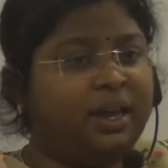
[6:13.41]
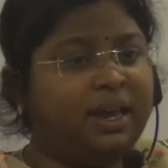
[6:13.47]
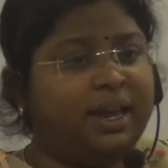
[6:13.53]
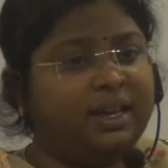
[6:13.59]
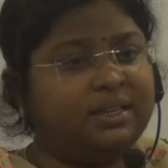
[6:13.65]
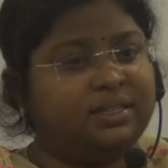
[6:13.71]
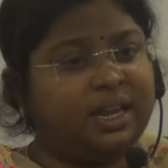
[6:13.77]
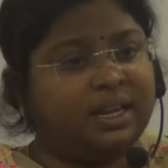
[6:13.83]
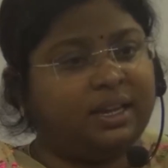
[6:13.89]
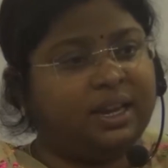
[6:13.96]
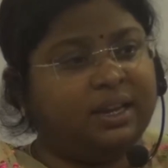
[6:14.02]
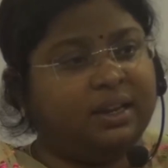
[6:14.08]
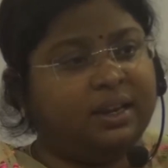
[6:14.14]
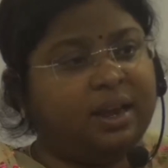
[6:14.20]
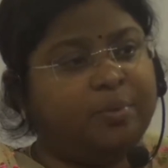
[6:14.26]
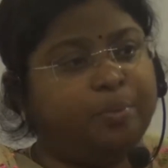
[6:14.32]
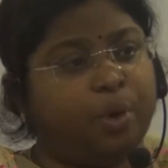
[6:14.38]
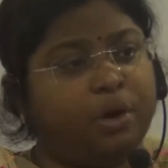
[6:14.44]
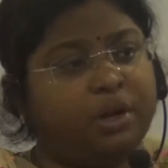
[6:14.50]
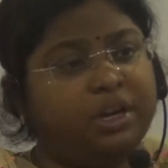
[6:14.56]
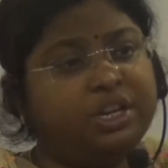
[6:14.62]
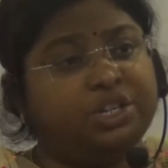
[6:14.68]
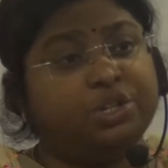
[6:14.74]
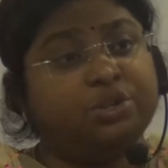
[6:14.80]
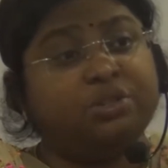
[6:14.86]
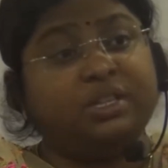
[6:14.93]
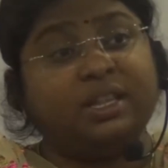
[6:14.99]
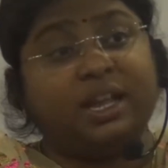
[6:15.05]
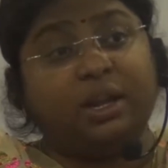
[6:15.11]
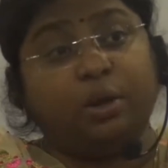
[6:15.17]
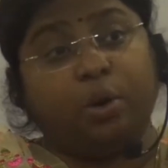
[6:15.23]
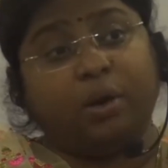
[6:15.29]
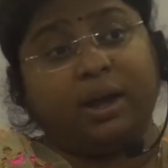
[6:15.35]
In certain important issues in the
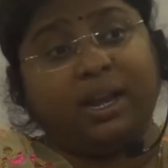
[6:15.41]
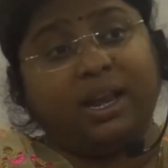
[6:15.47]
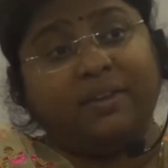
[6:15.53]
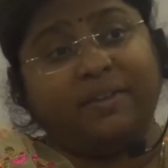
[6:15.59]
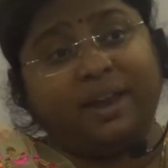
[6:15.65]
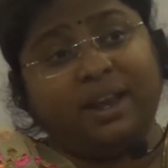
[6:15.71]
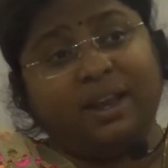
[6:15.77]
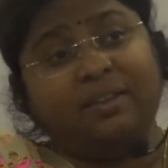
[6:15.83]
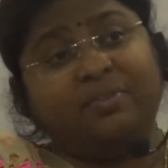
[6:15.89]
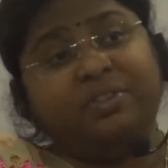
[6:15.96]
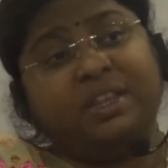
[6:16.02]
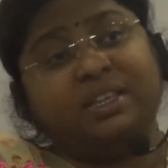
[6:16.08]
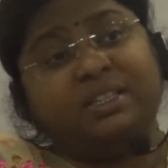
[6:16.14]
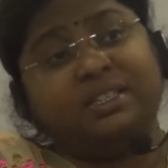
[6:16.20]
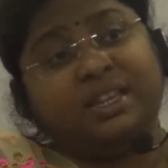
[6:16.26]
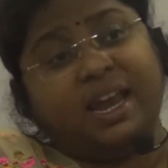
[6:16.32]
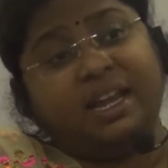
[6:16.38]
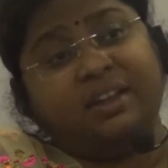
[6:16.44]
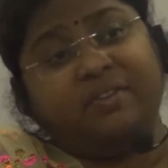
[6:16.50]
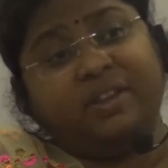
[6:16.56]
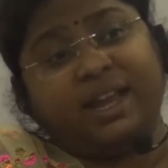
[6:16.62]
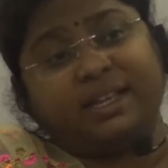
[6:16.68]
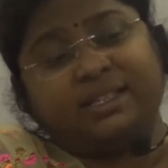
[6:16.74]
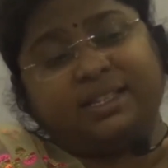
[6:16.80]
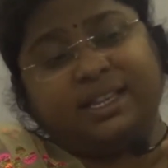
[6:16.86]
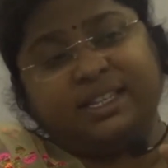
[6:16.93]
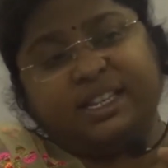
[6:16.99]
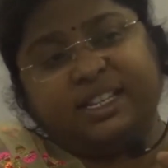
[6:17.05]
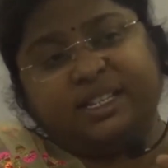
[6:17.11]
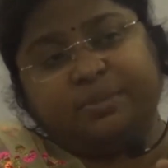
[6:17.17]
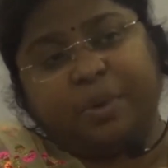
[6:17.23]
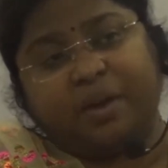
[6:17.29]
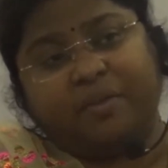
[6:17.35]
local level, state will exercise
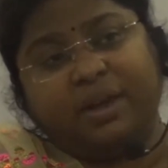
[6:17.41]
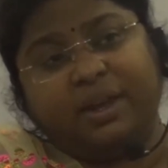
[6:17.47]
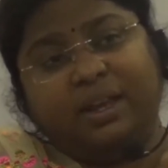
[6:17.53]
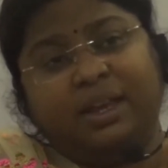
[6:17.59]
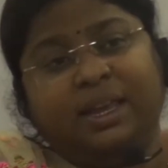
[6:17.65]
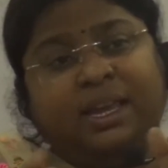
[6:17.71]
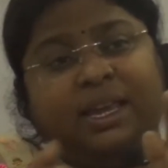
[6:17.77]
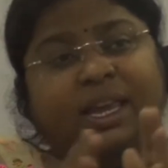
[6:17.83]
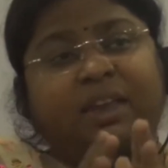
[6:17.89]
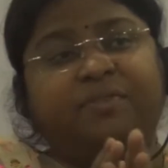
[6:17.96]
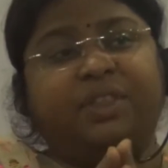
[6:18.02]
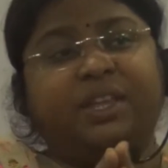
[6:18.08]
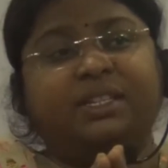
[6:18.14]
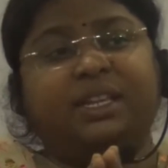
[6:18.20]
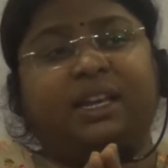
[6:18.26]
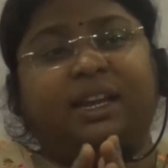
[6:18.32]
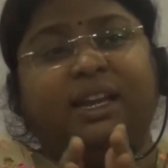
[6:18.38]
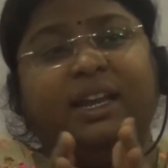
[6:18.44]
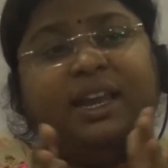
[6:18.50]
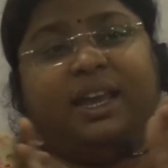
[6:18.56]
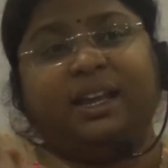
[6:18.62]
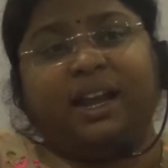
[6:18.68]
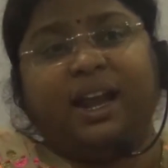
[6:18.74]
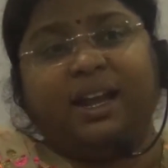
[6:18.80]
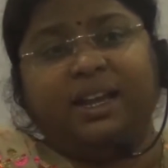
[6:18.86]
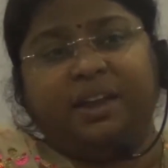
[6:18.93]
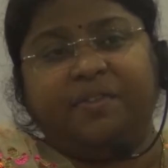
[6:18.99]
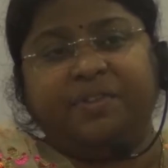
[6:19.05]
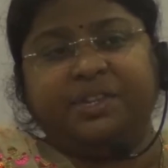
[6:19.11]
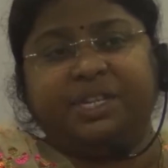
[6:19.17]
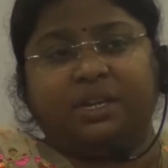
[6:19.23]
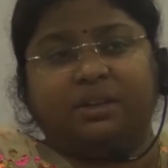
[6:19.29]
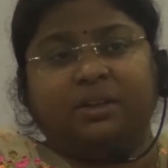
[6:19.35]
its power. If there is a clear cut
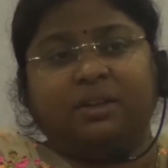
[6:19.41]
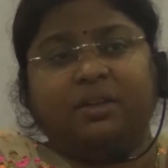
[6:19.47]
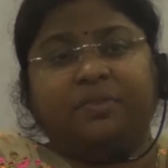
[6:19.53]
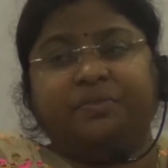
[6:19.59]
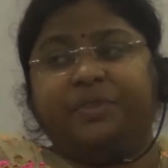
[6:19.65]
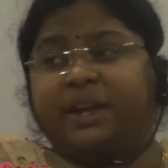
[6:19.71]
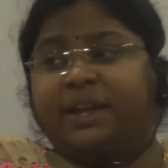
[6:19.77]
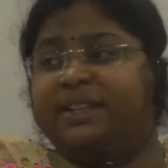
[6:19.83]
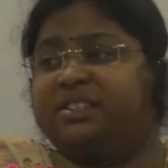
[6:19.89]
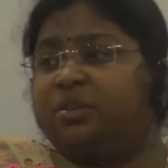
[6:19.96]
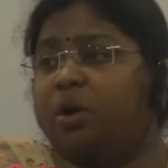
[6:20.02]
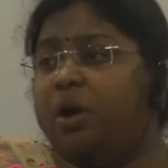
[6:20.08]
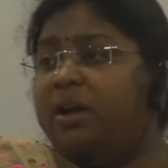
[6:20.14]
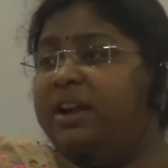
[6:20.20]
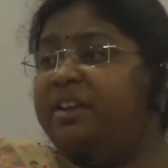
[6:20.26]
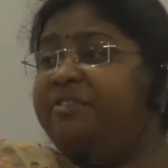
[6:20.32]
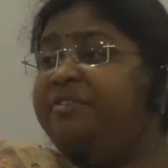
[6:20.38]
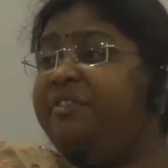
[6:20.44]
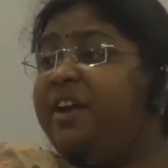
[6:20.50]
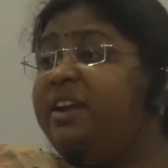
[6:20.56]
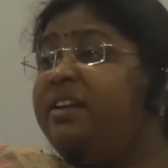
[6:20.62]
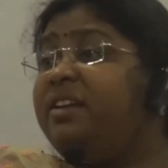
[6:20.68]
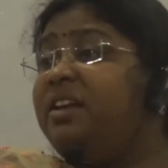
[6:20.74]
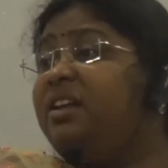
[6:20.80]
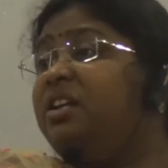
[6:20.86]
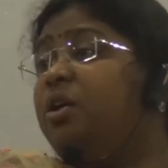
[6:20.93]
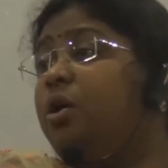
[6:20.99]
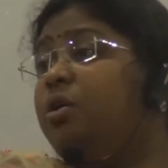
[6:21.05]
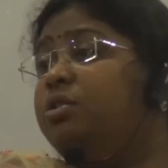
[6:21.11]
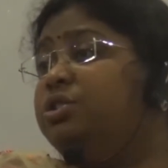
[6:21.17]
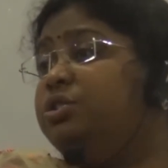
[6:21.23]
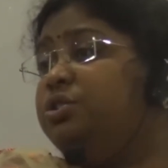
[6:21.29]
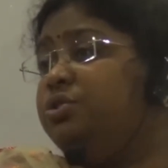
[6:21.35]
division, that is called a federal
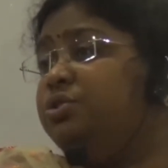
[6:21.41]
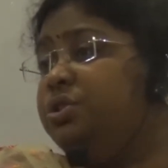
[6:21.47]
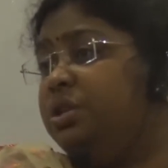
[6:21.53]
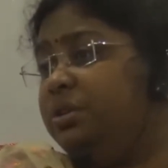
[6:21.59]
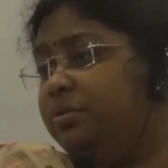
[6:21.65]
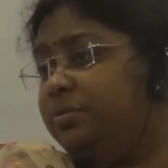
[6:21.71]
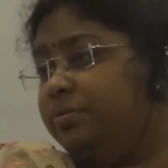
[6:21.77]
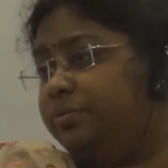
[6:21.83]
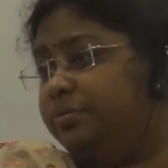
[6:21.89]
constitution.